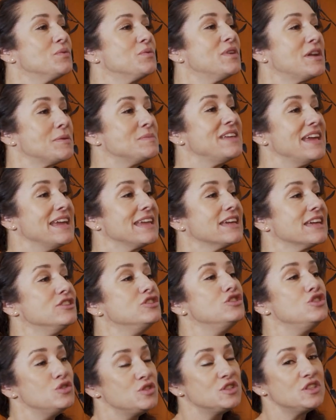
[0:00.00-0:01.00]
What I'm saying
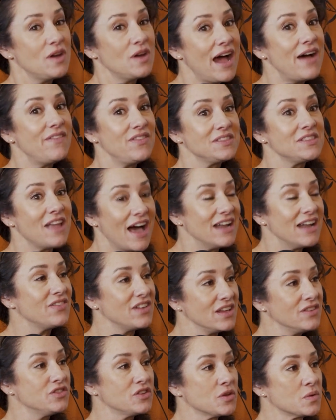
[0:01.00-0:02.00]
is you still have a lot of
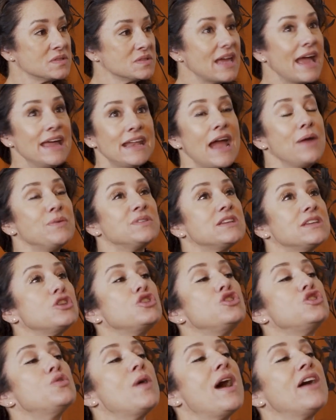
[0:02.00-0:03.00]
influence. And I would say
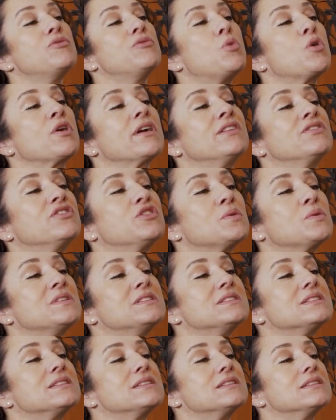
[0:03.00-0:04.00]
you have more
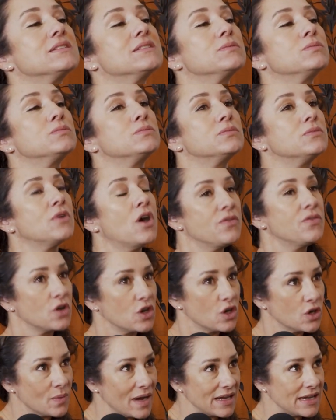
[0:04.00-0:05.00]
influence over
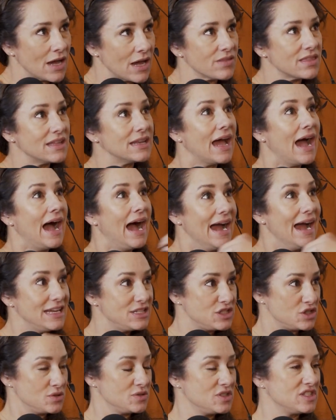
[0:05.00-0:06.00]
her right now than I
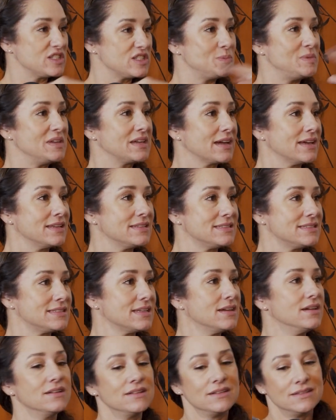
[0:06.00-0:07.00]
do, just because
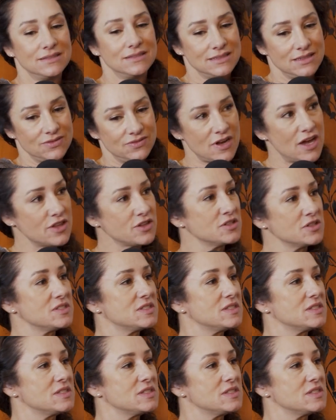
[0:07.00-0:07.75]
fathers